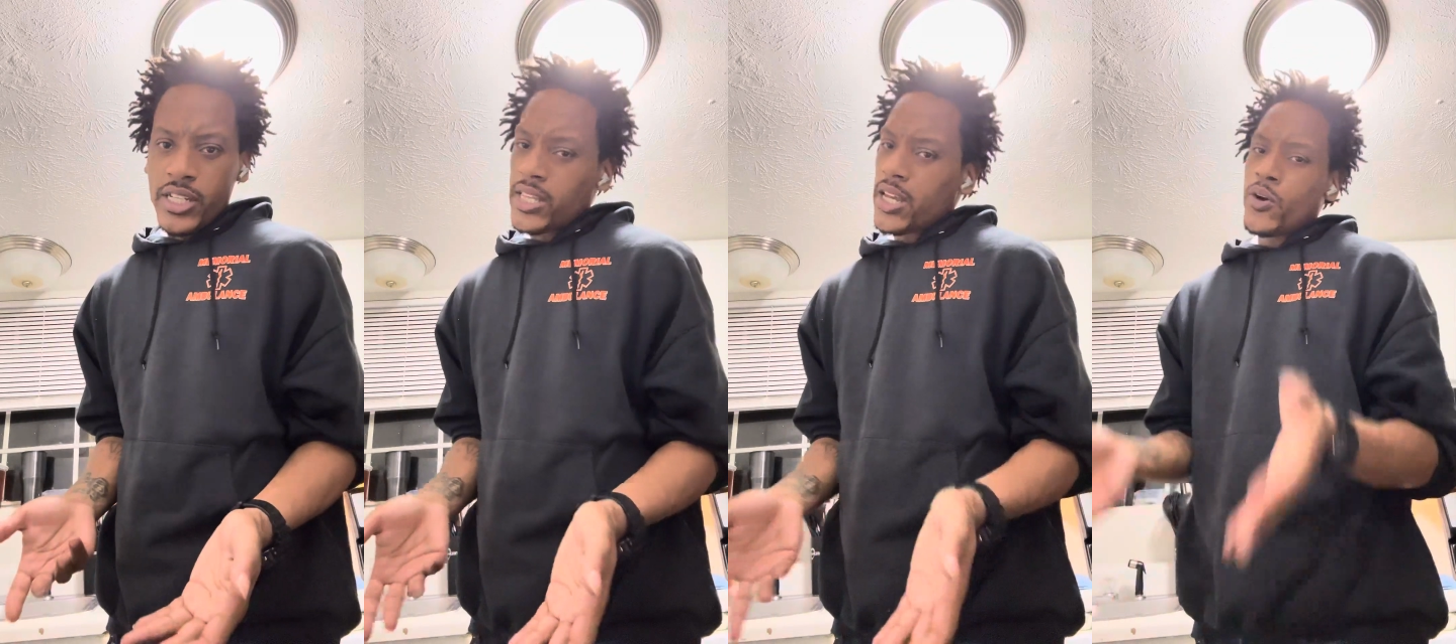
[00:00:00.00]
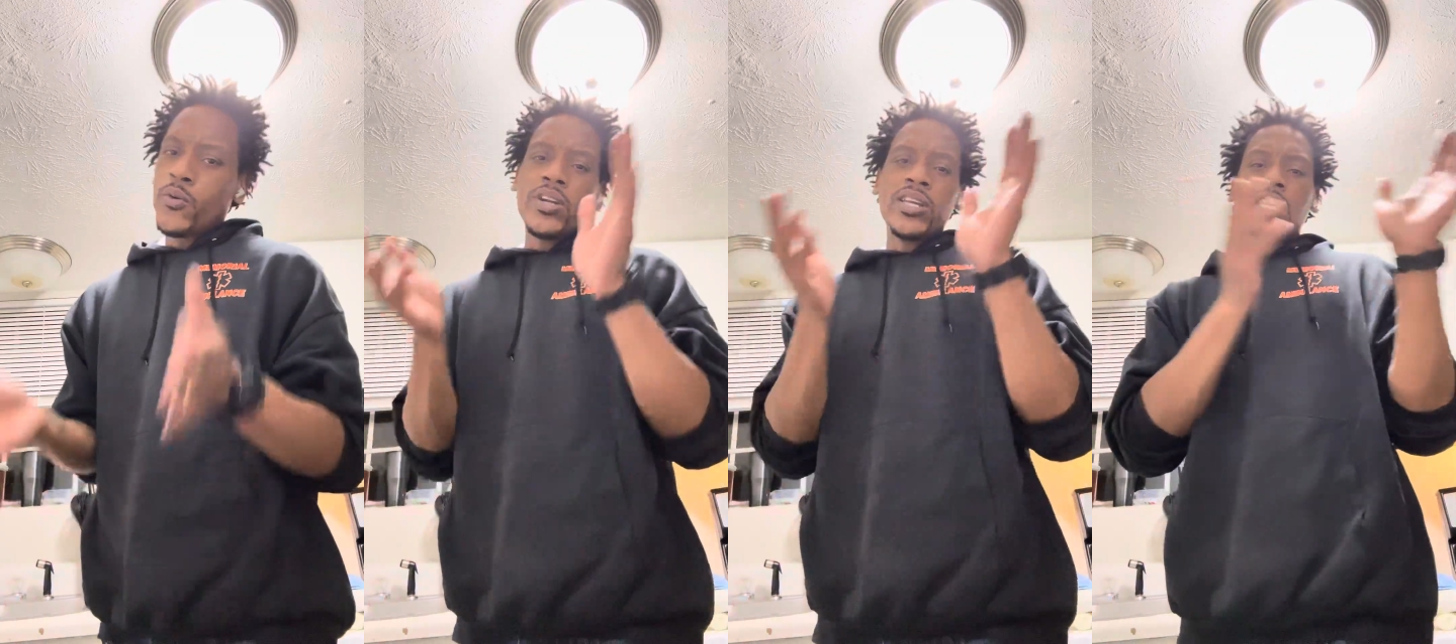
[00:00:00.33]
I don't
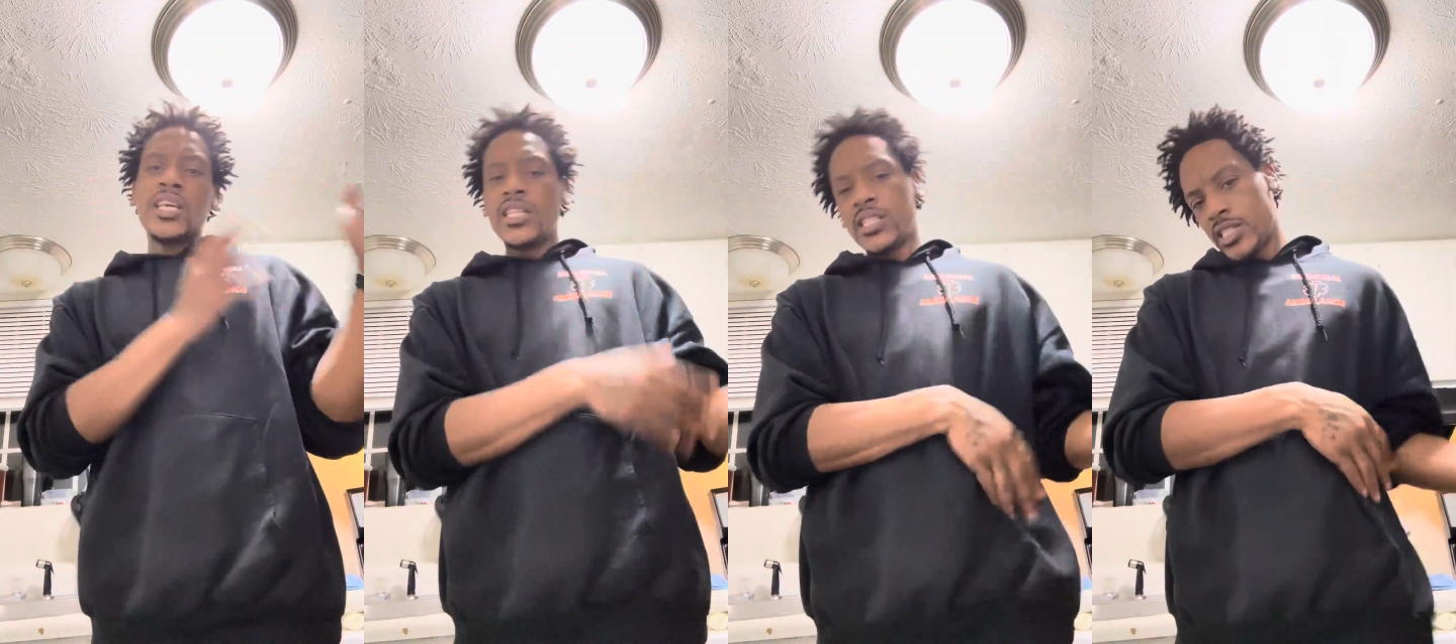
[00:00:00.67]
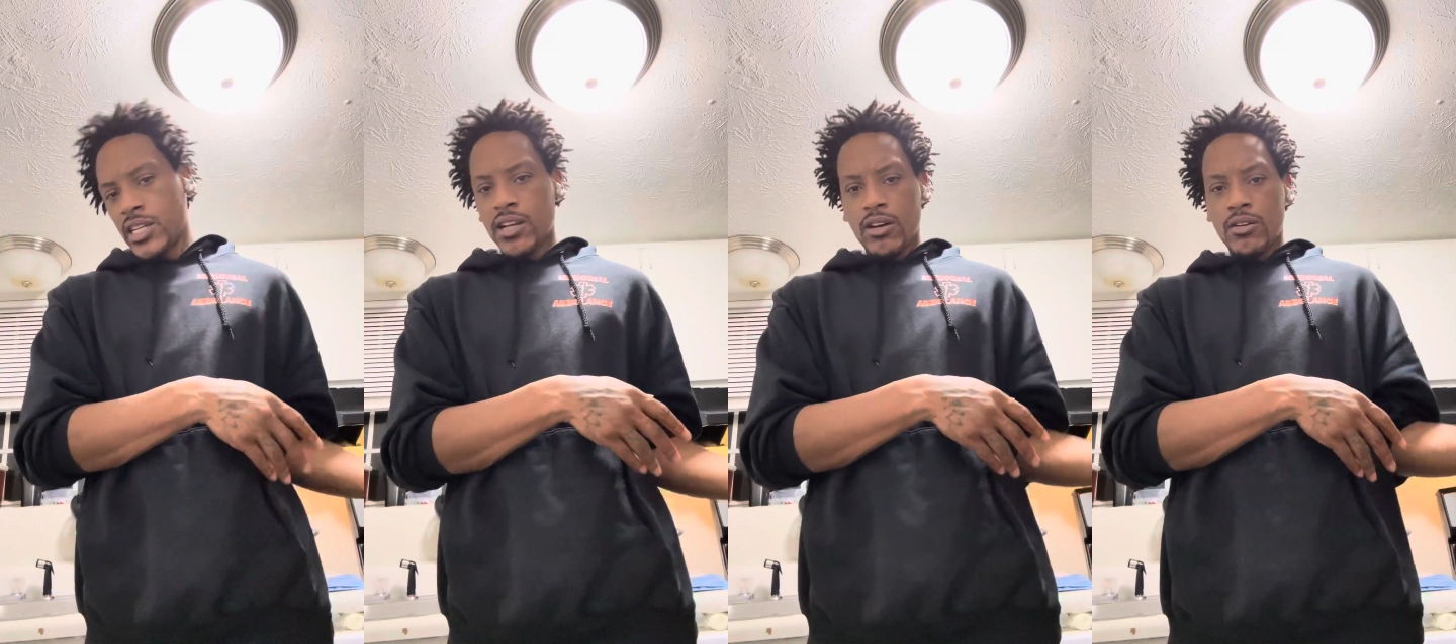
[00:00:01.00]
want to get into
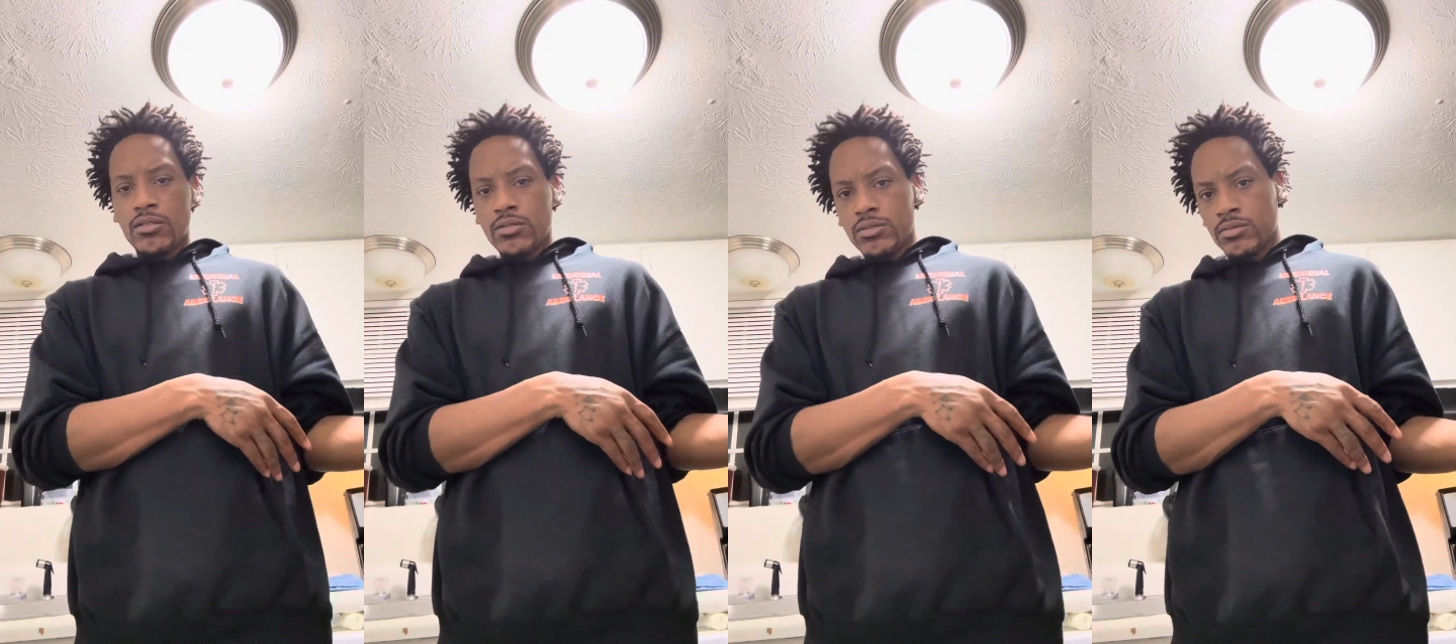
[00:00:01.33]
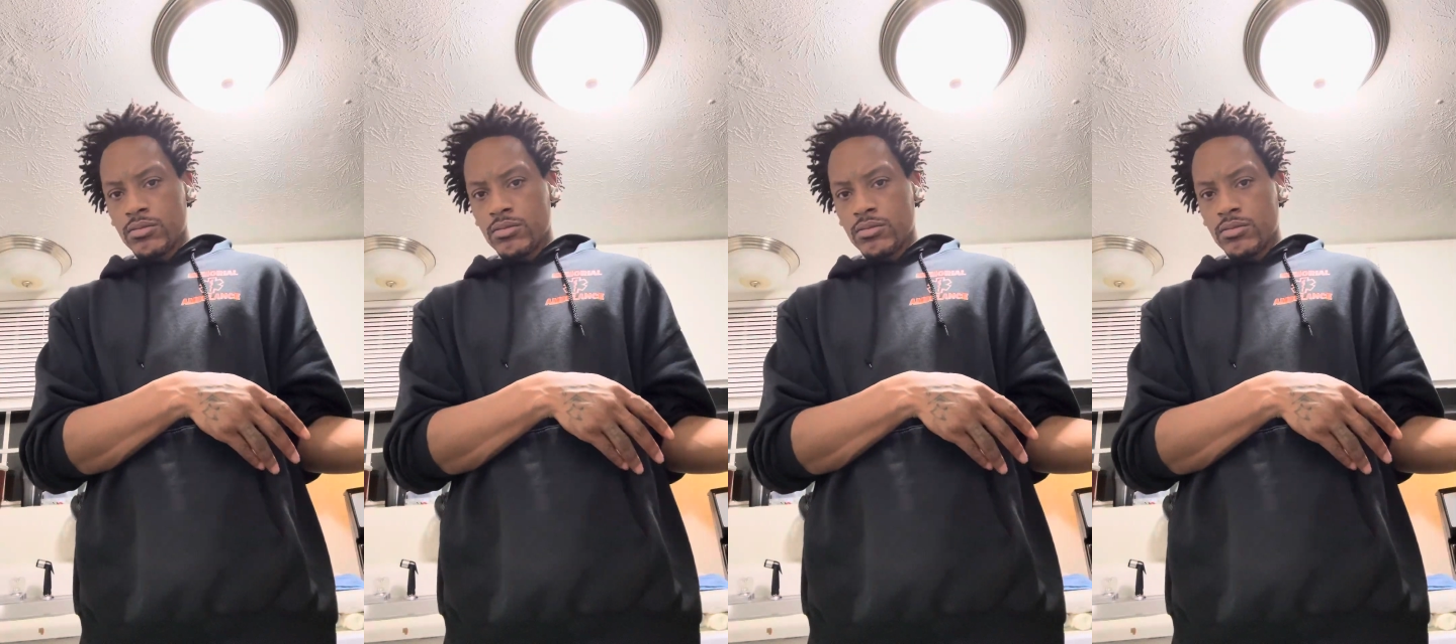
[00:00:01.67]
that whole